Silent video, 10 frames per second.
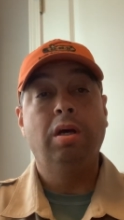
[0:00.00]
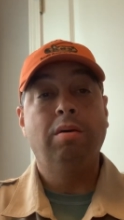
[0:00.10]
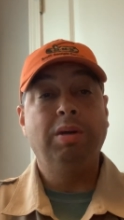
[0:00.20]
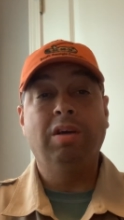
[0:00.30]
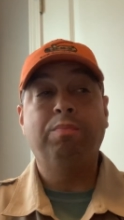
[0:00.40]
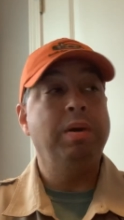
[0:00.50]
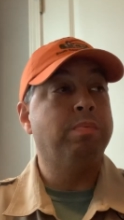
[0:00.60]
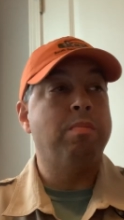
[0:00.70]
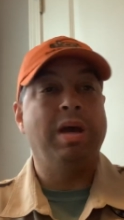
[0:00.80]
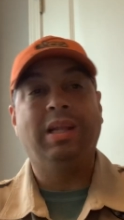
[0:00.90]
because
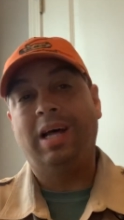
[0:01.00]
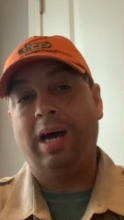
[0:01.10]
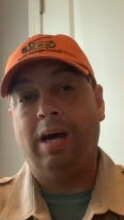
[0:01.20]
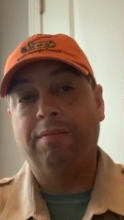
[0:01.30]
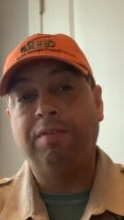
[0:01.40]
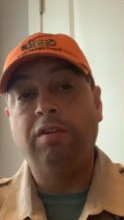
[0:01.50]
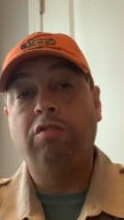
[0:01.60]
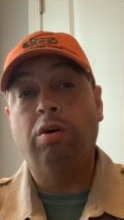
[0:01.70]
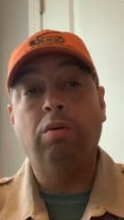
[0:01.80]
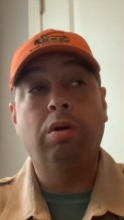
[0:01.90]
people may laugh and
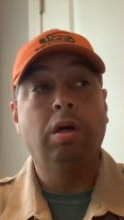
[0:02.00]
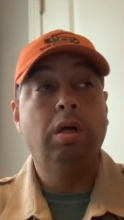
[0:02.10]
joke